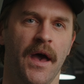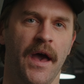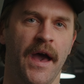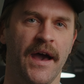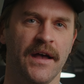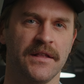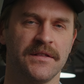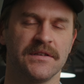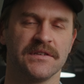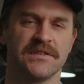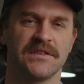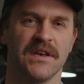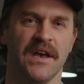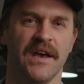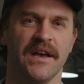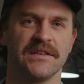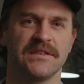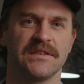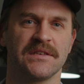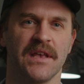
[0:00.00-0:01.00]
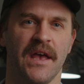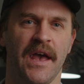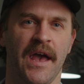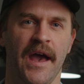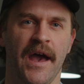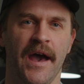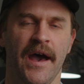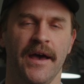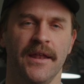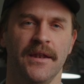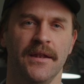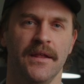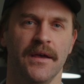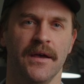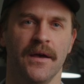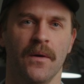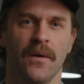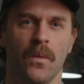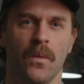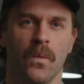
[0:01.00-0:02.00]
at the test, and
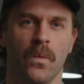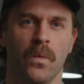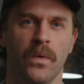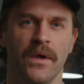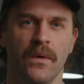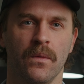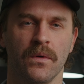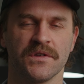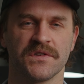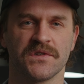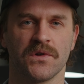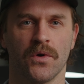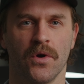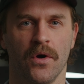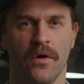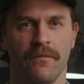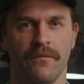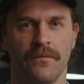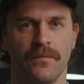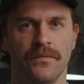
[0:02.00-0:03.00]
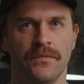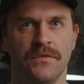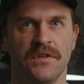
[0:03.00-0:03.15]
we will sort of